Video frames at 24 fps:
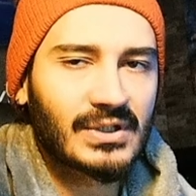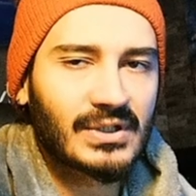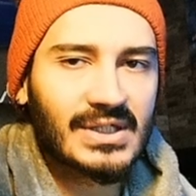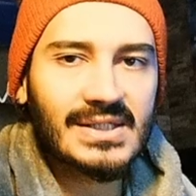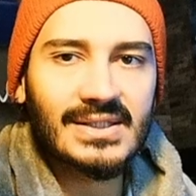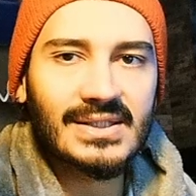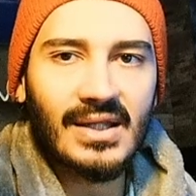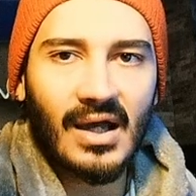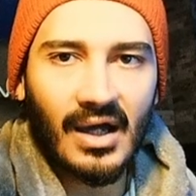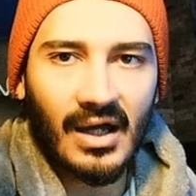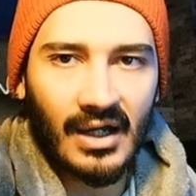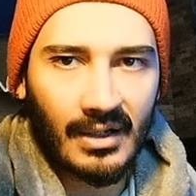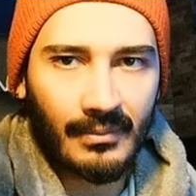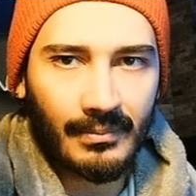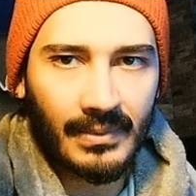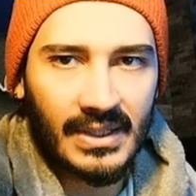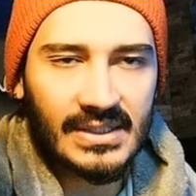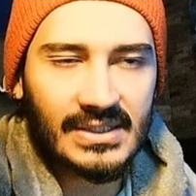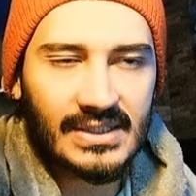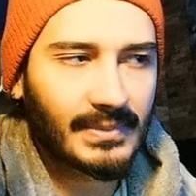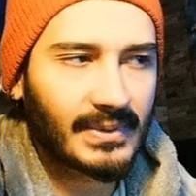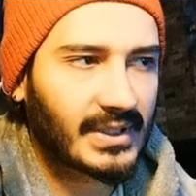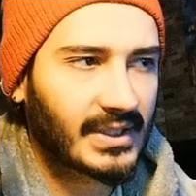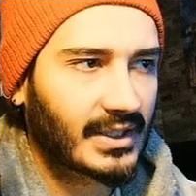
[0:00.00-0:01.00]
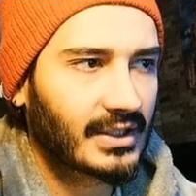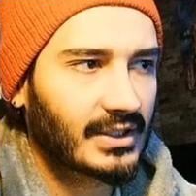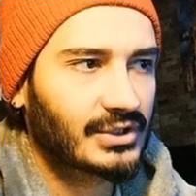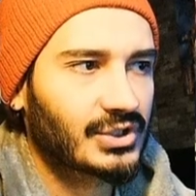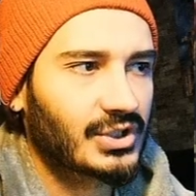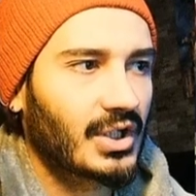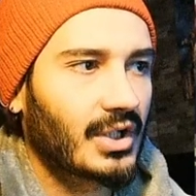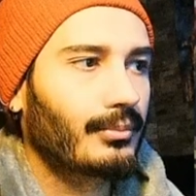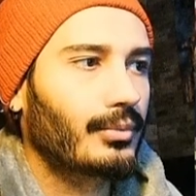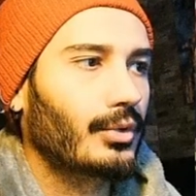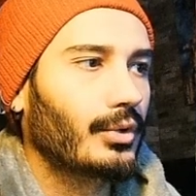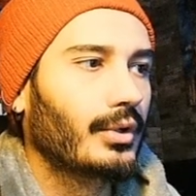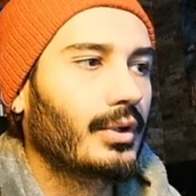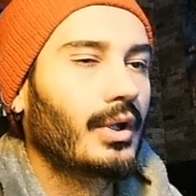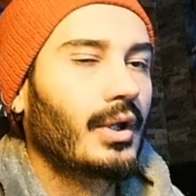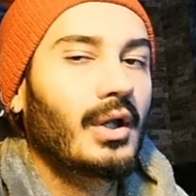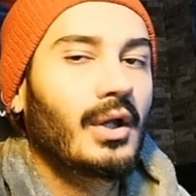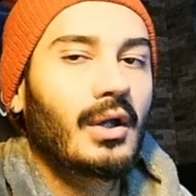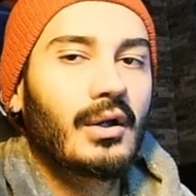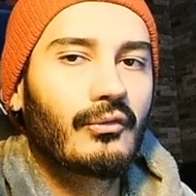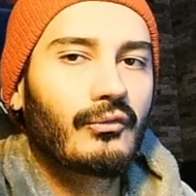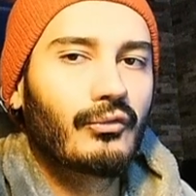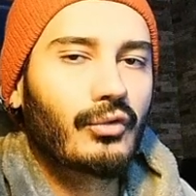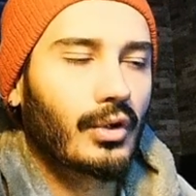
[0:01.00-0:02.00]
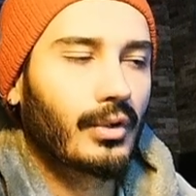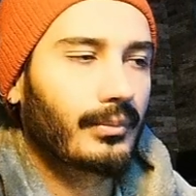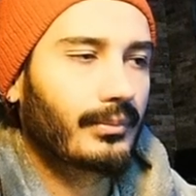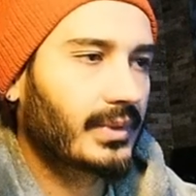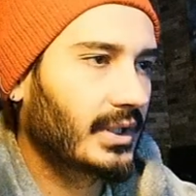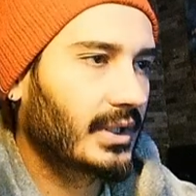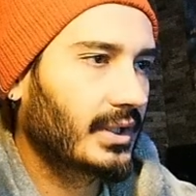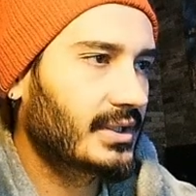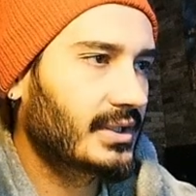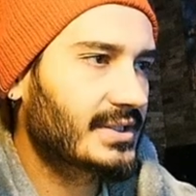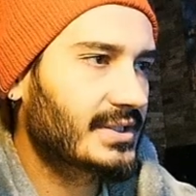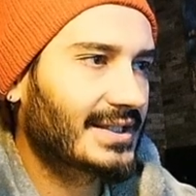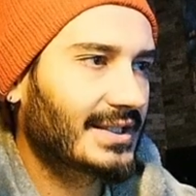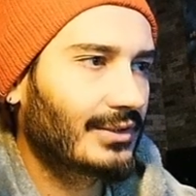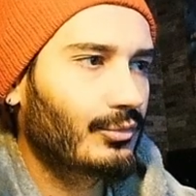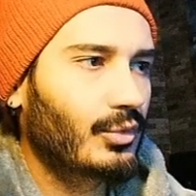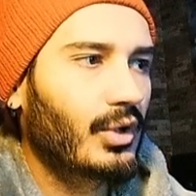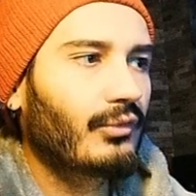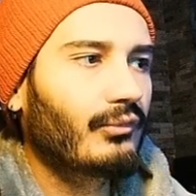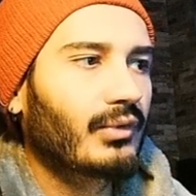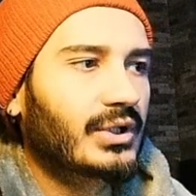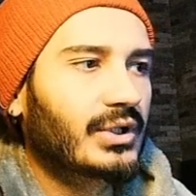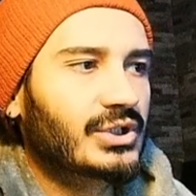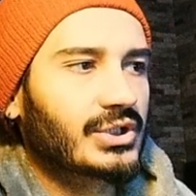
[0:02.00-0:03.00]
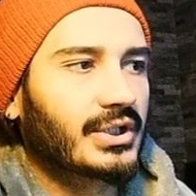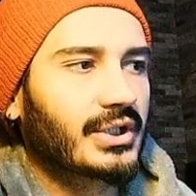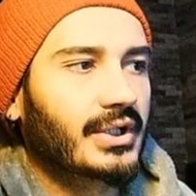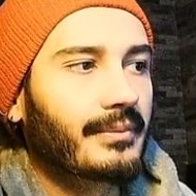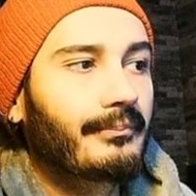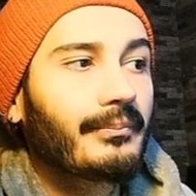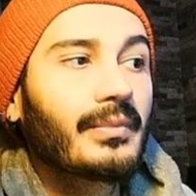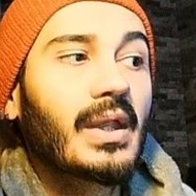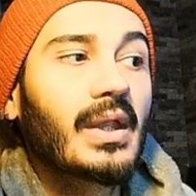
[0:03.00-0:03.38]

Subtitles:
the R-based mythical champion from the Sylvan Watcher.